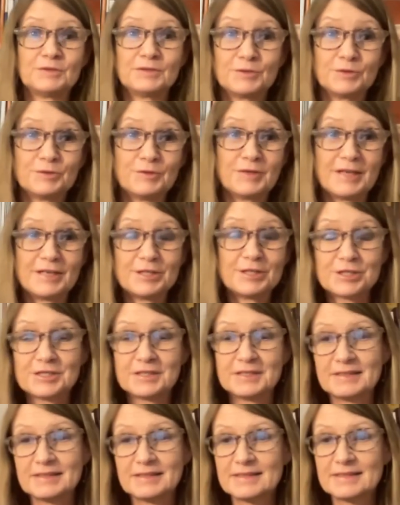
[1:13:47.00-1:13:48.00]

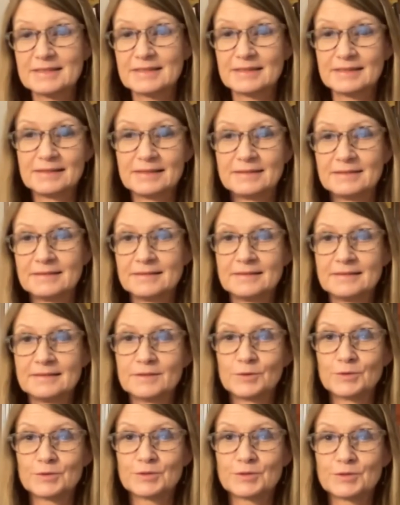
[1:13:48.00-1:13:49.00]
donations, and
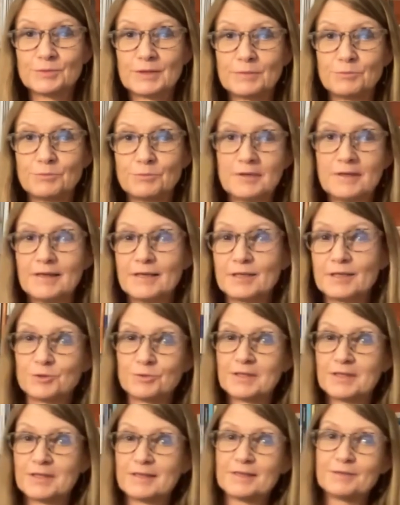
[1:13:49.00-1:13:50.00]
also I would like to
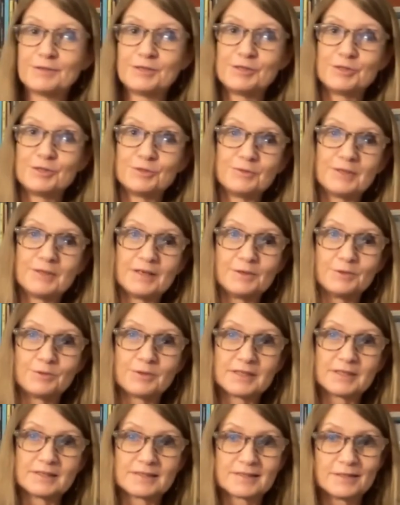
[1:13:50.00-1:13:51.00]
encourage you that you
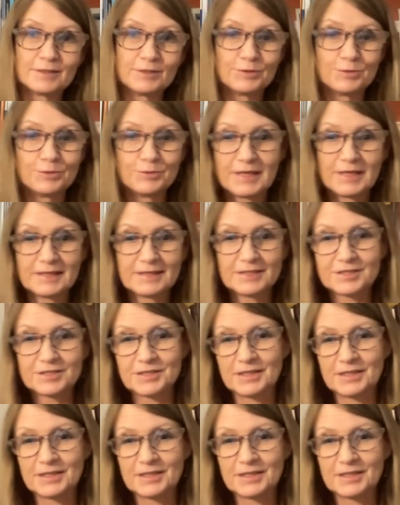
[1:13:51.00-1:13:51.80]
can still do that,